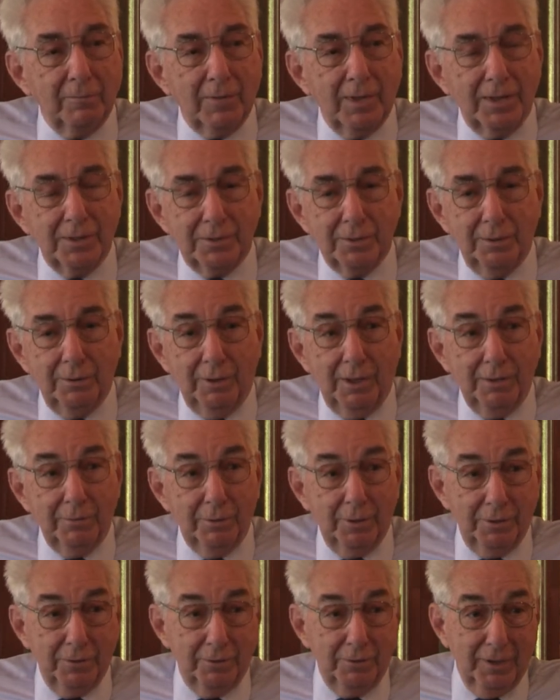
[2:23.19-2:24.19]
I said, "Well, I'd
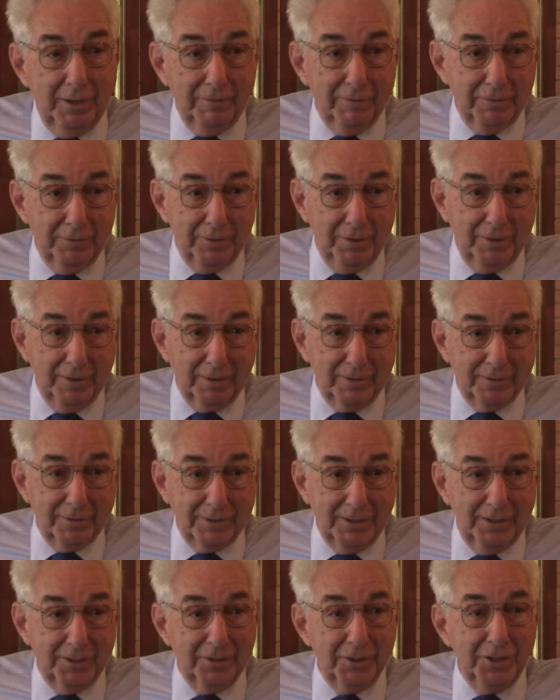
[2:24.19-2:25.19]
rather drive a truck."
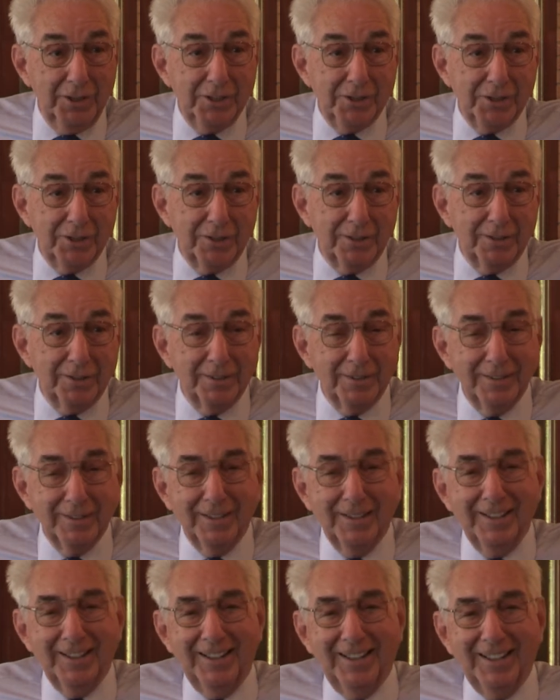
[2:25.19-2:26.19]
Sounded easier.
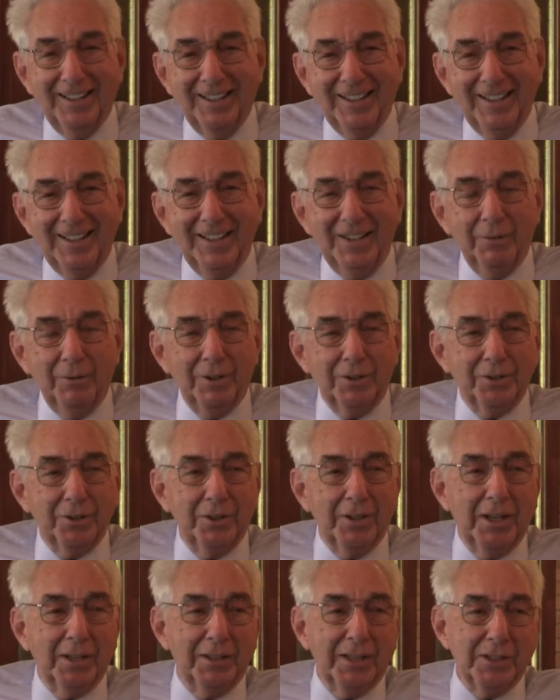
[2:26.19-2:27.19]
Well, it
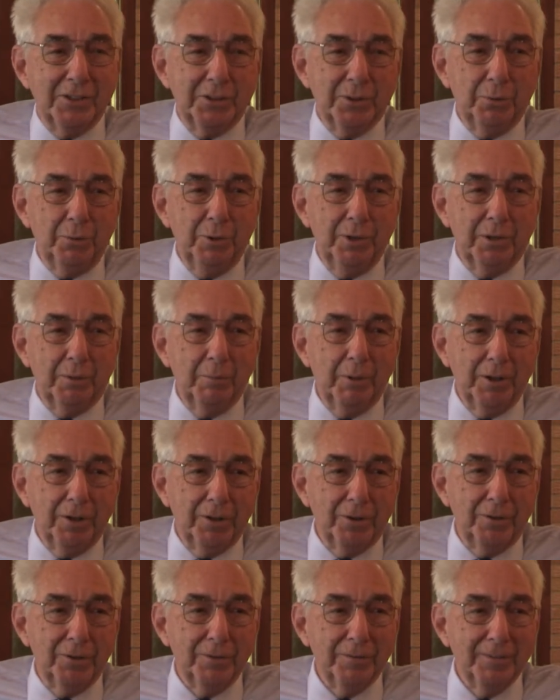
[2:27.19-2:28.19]
turned out that's a
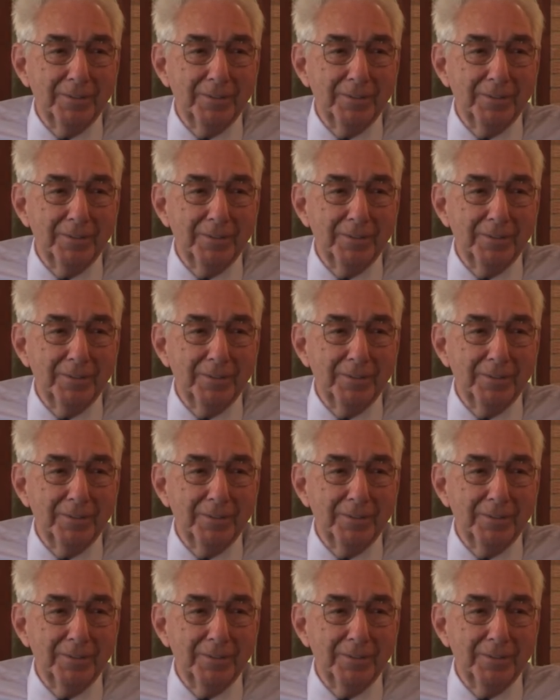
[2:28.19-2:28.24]
wheelbarrow.